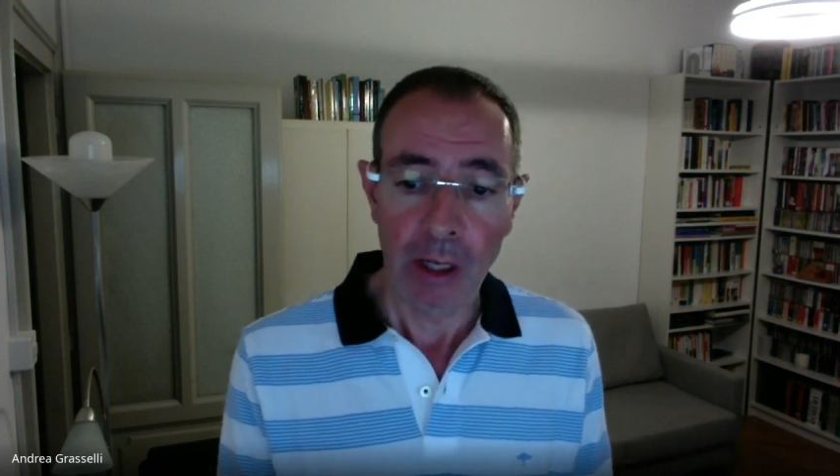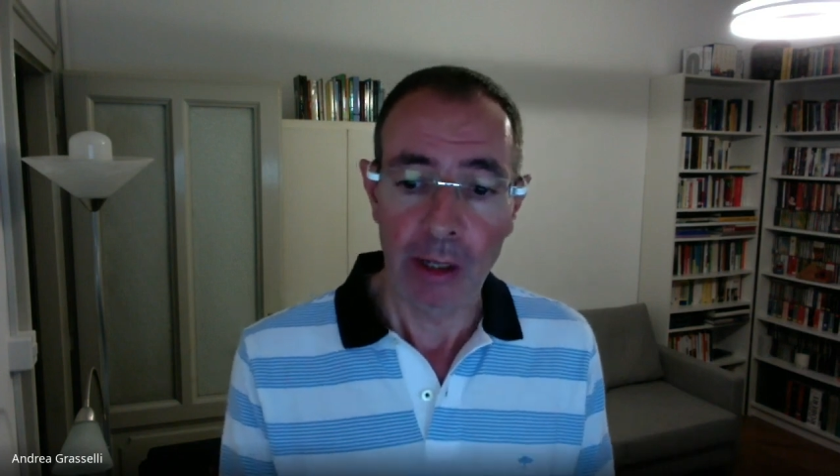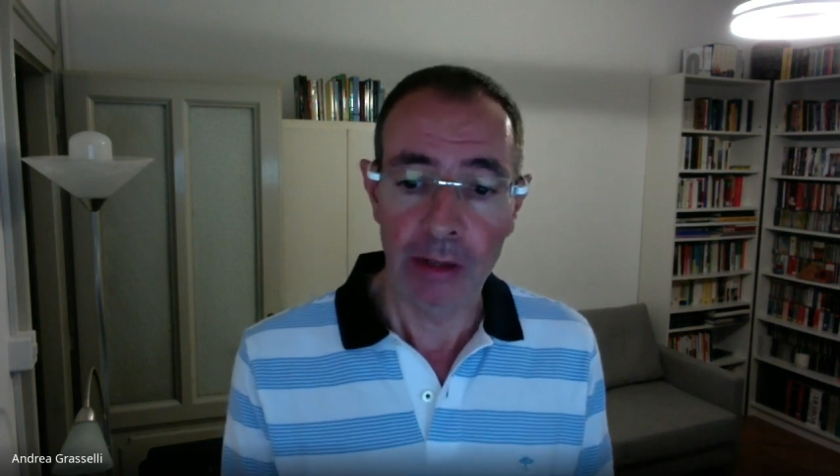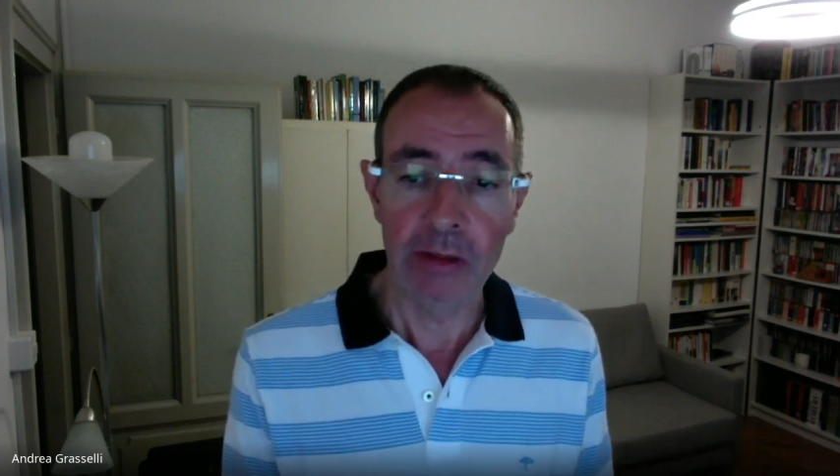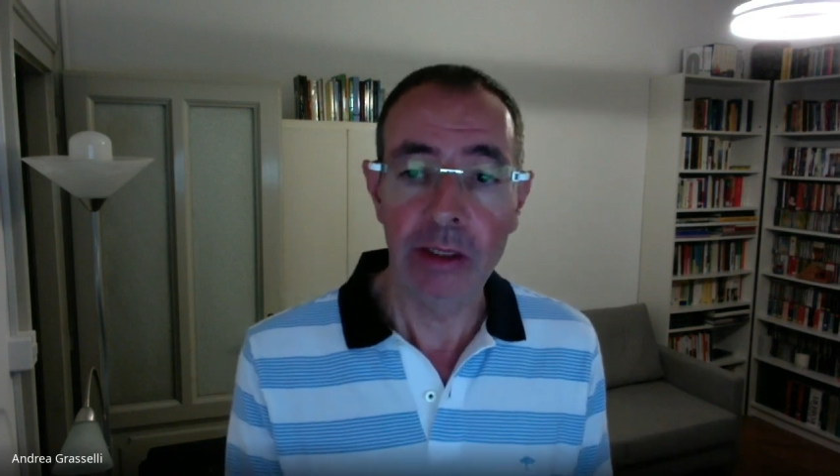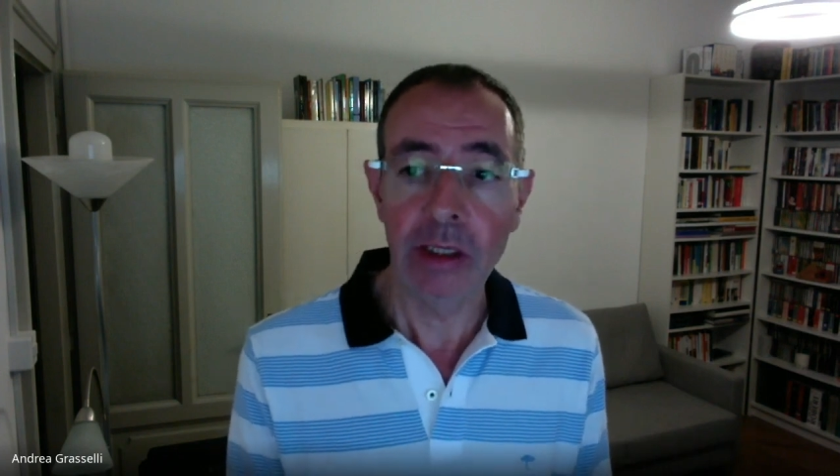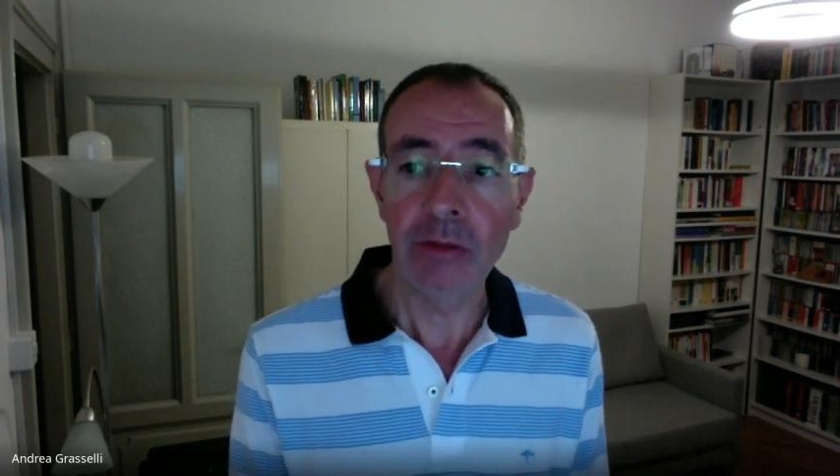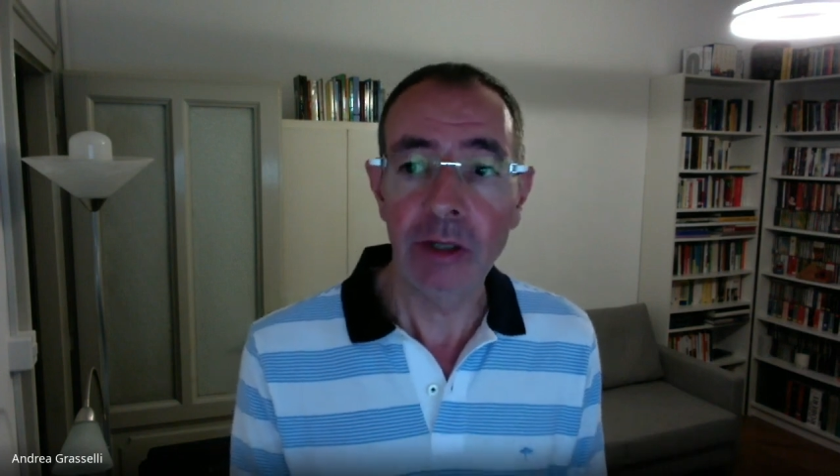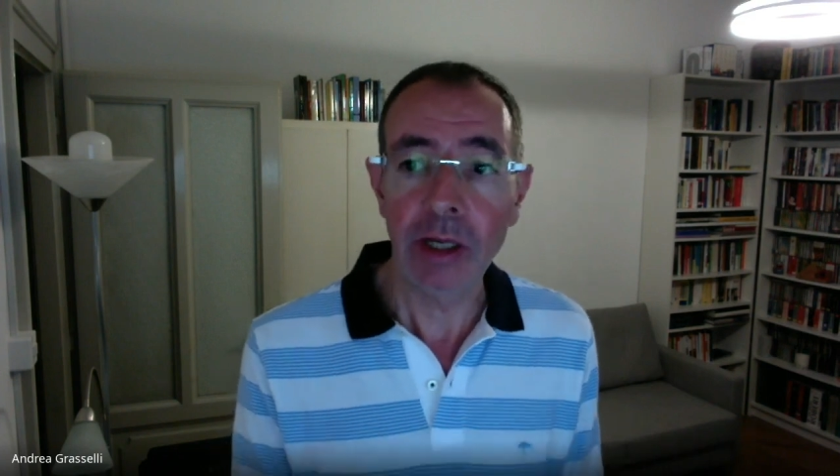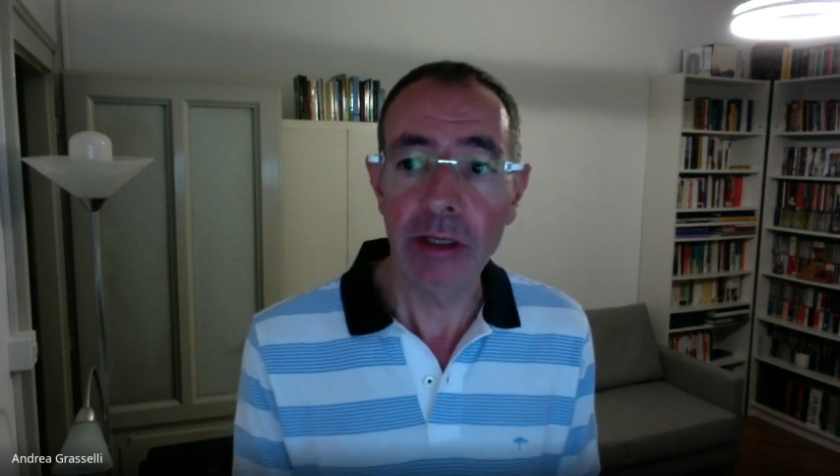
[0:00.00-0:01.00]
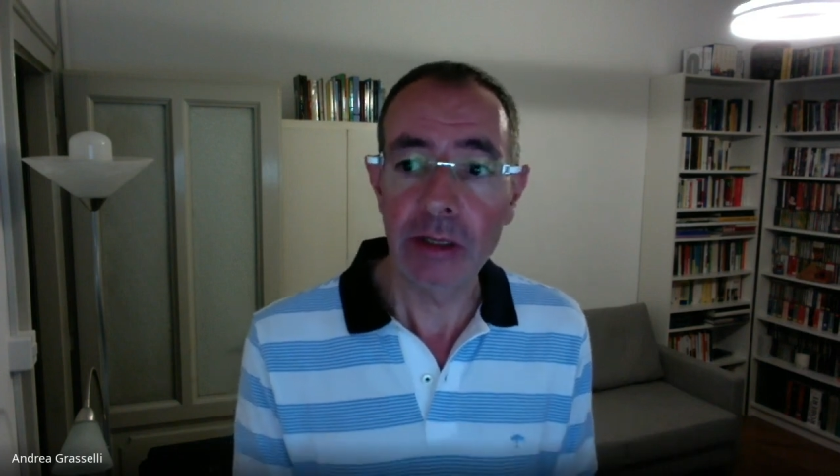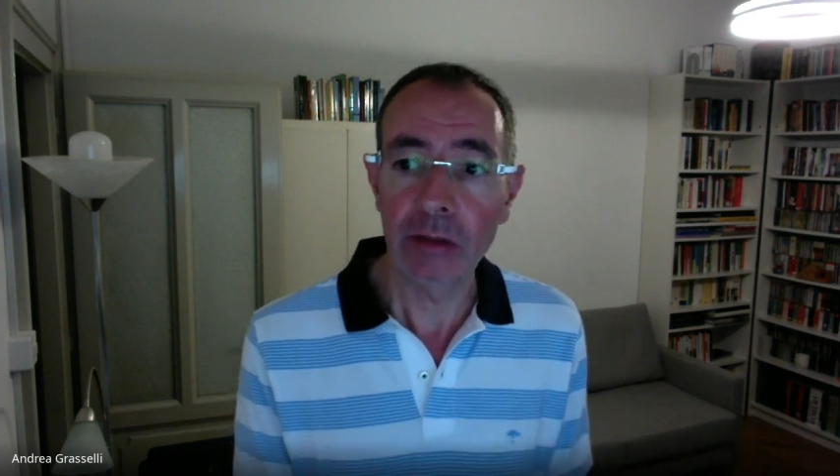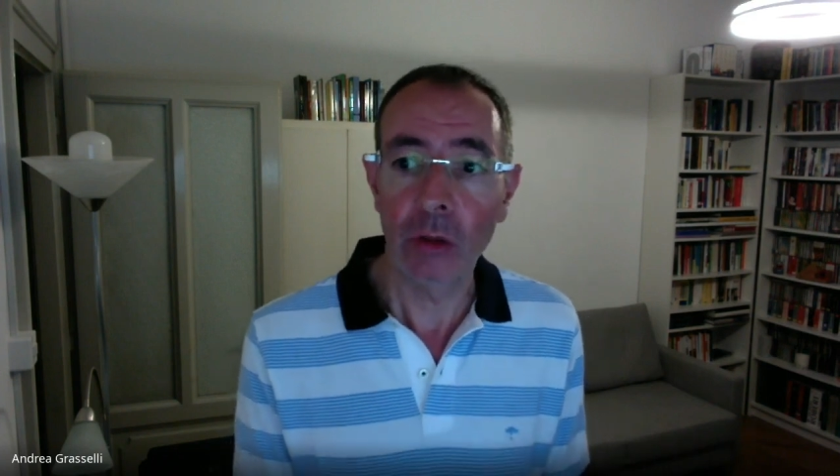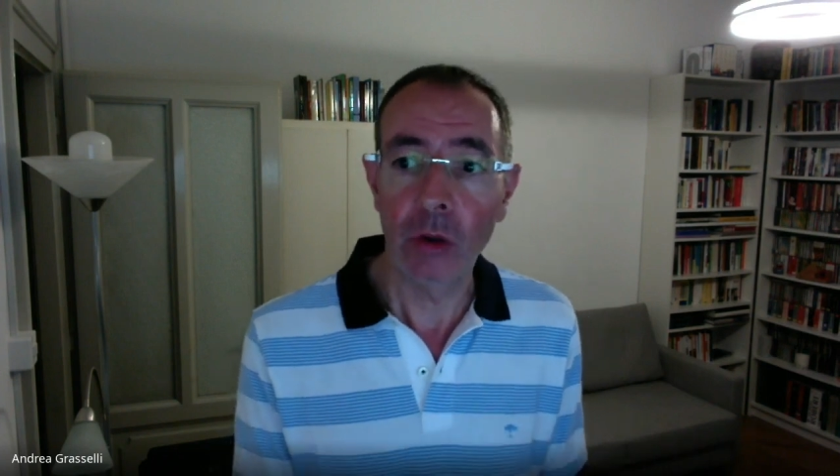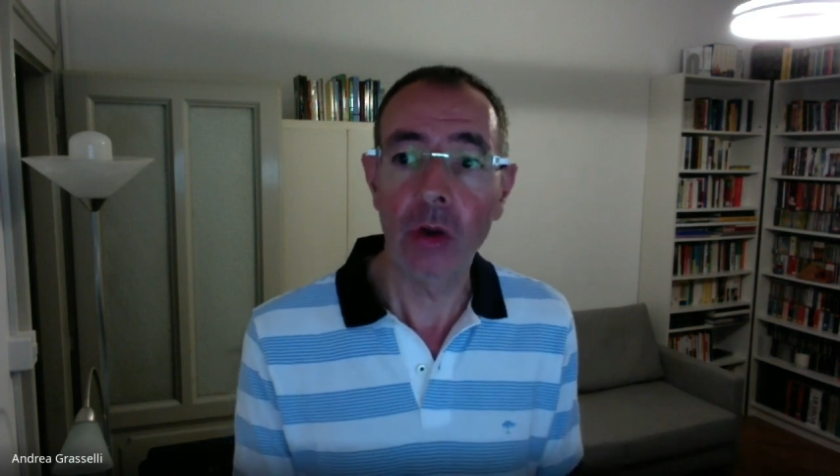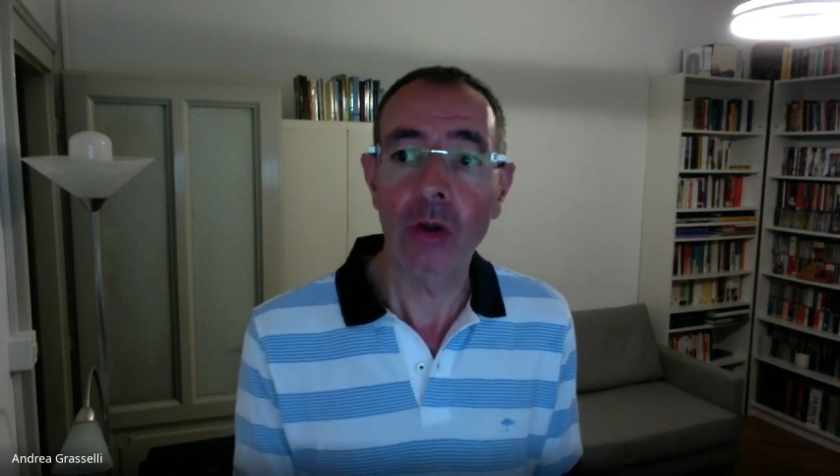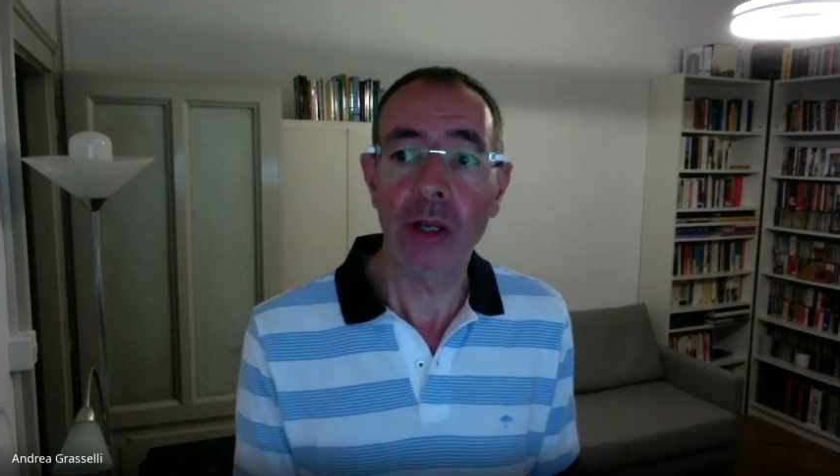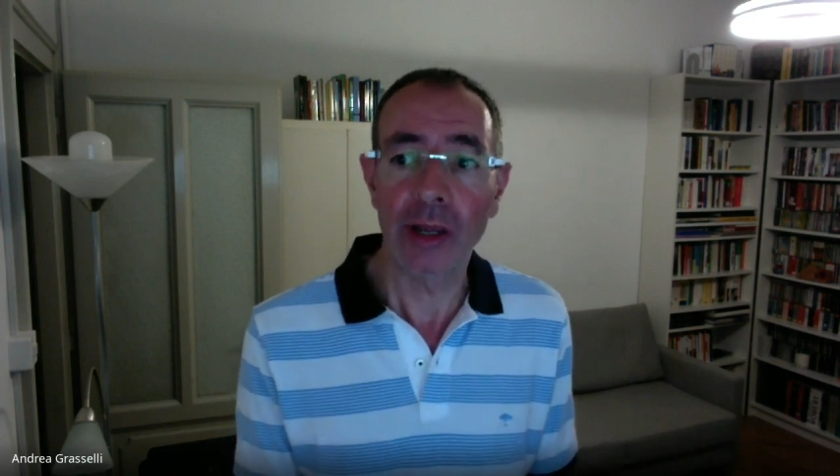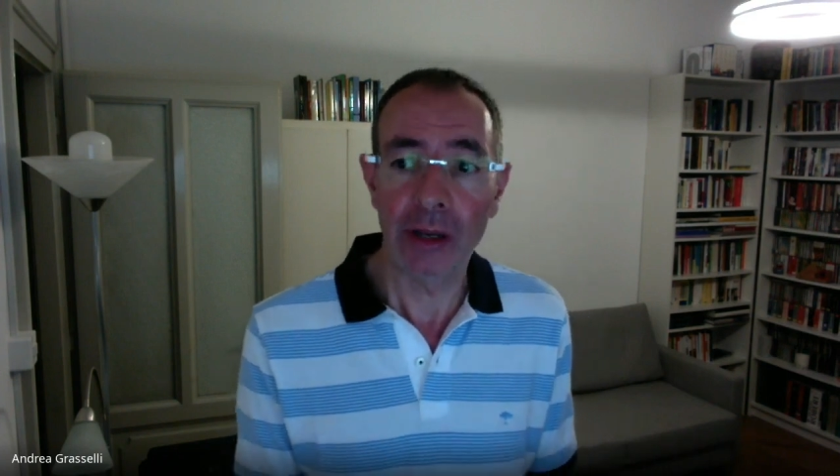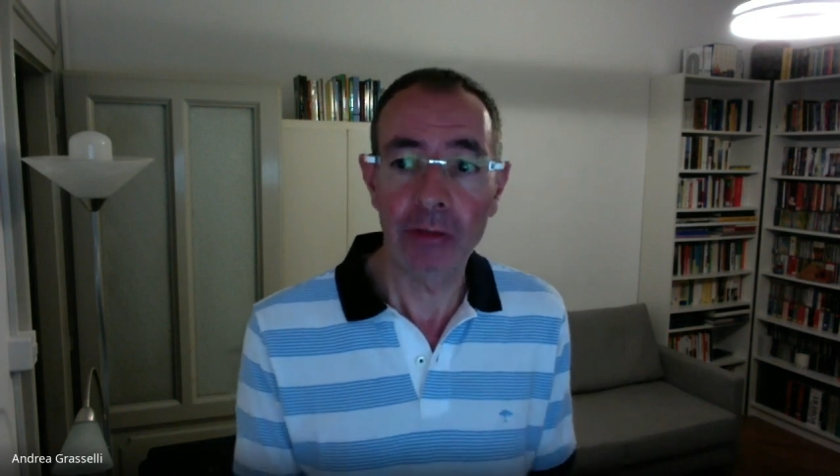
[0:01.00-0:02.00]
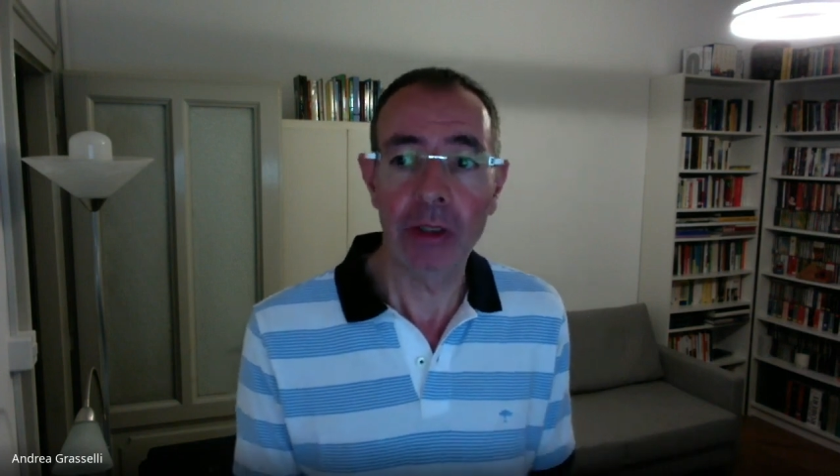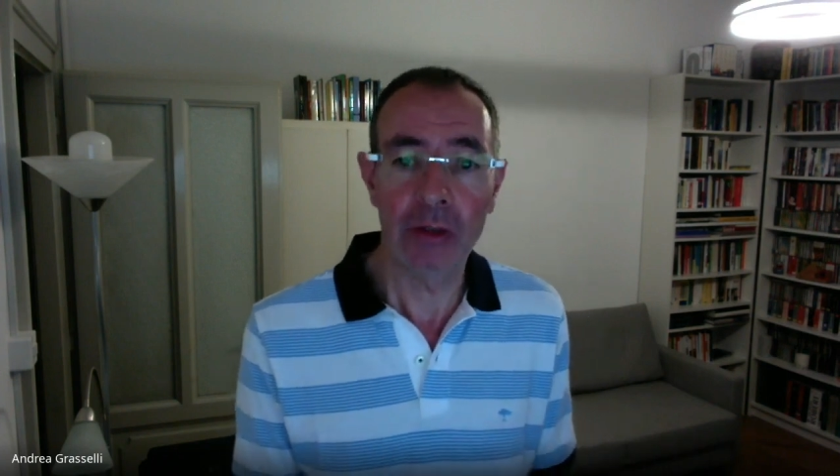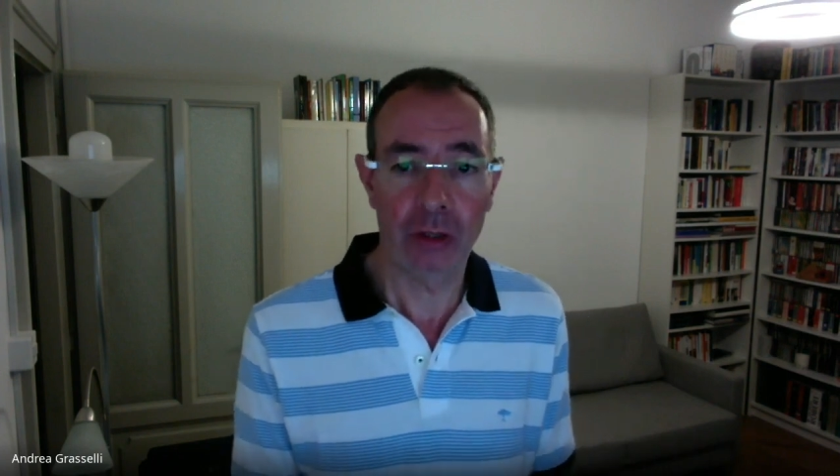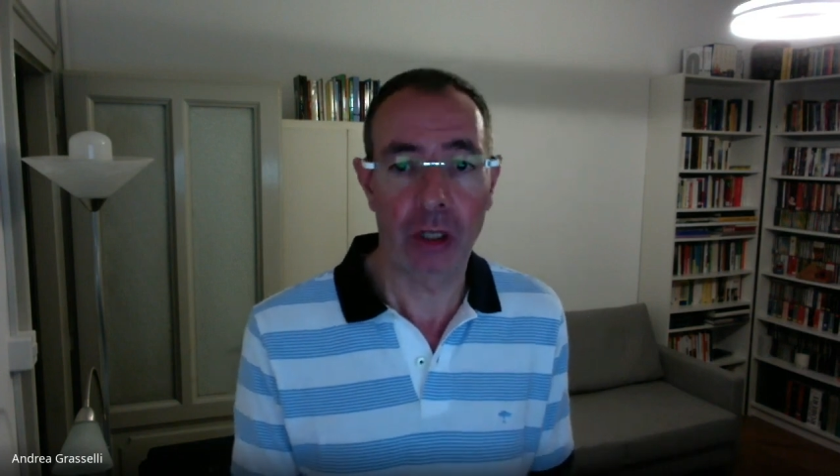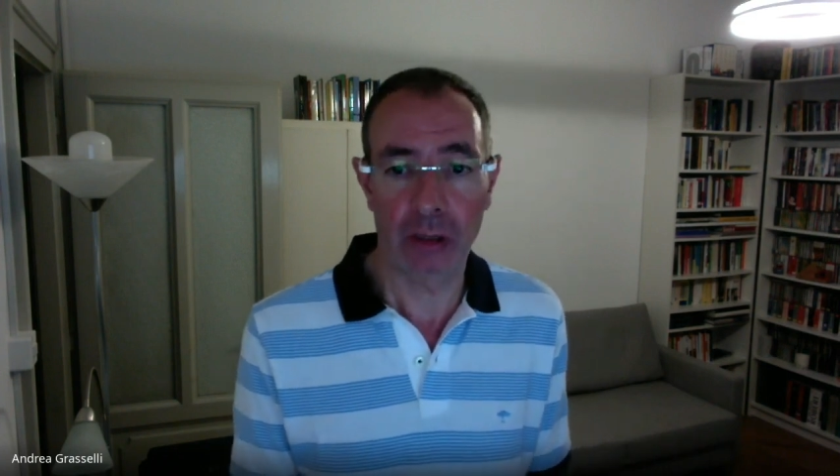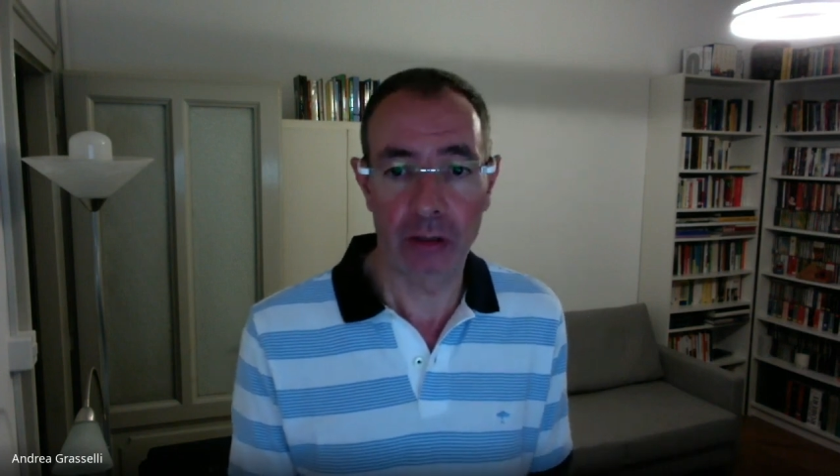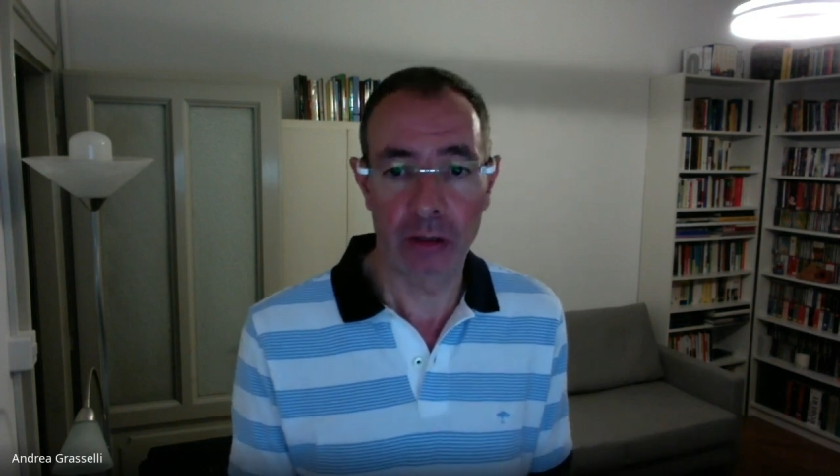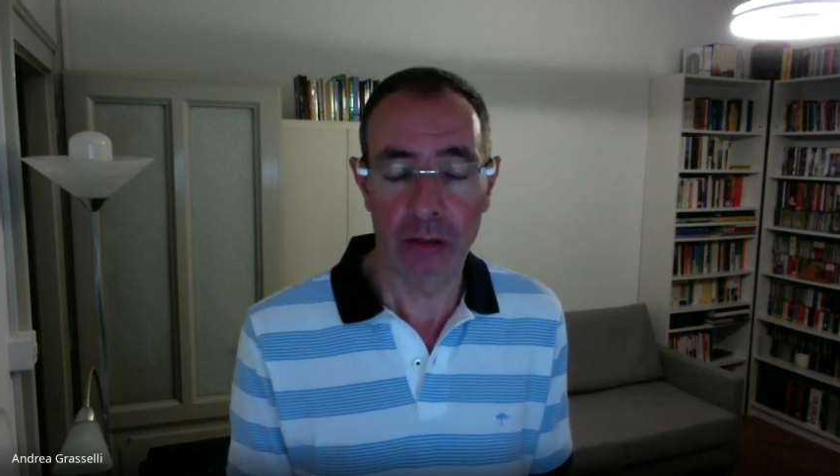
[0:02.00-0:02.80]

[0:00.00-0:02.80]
And Sylvia is on every chat